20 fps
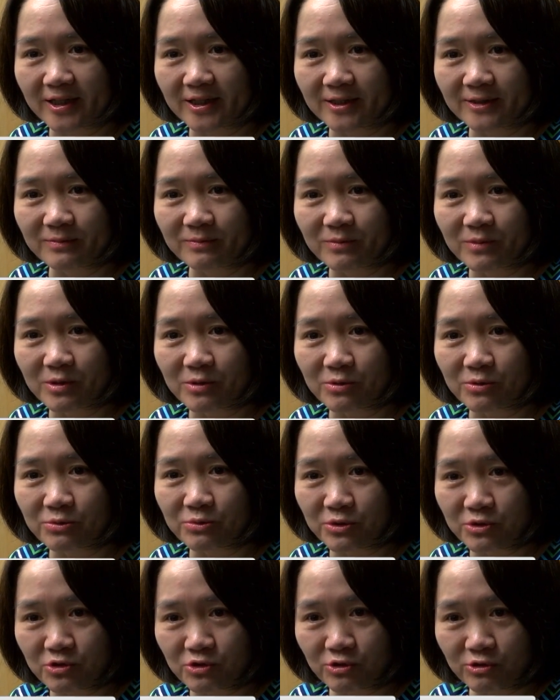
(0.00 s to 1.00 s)
a
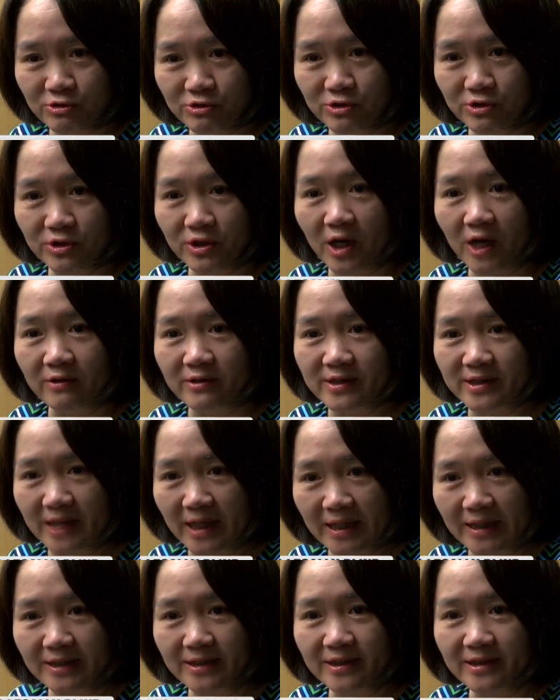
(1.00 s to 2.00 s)
researcher or
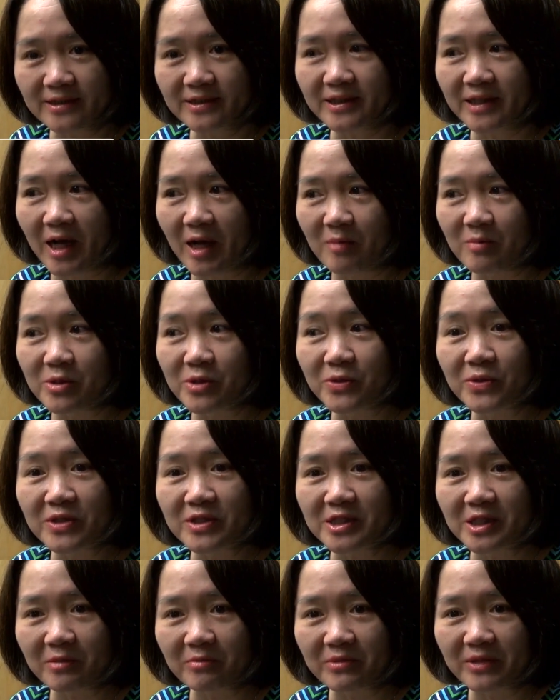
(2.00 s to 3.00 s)
scientist, I'm
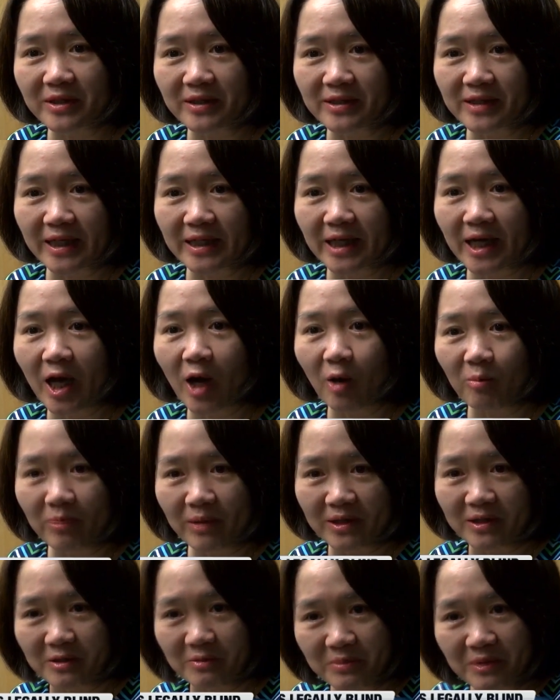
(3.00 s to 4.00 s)
doing something that helps
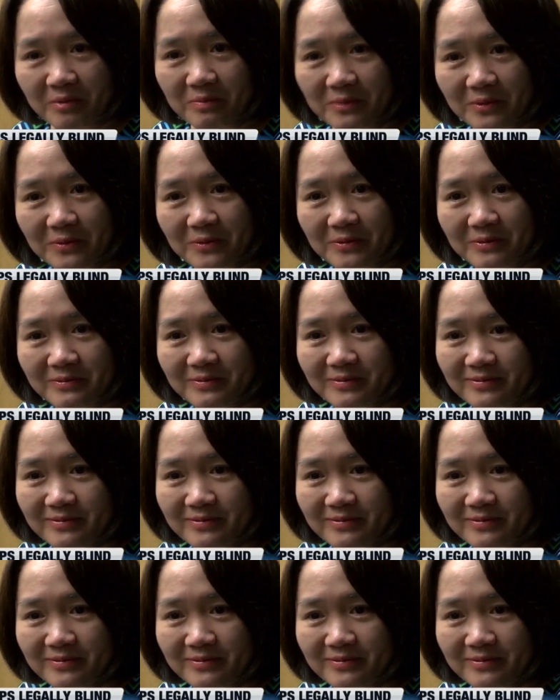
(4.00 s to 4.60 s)
other people.